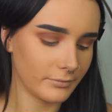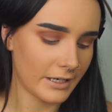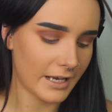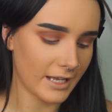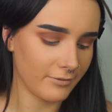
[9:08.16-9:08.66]

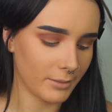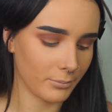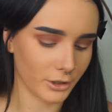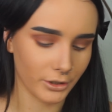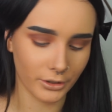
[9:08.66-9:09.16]
navy
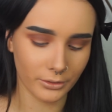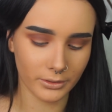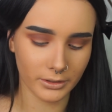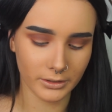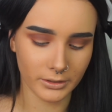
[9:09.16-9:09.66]

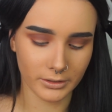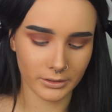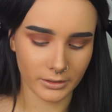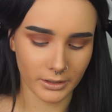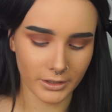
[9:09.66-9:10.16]
blue.
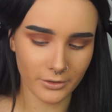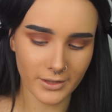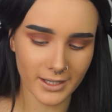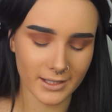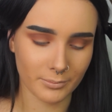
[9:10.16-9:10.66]
I don't
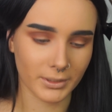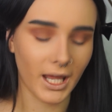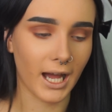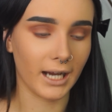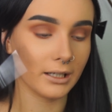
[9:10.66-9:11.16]
think it's black.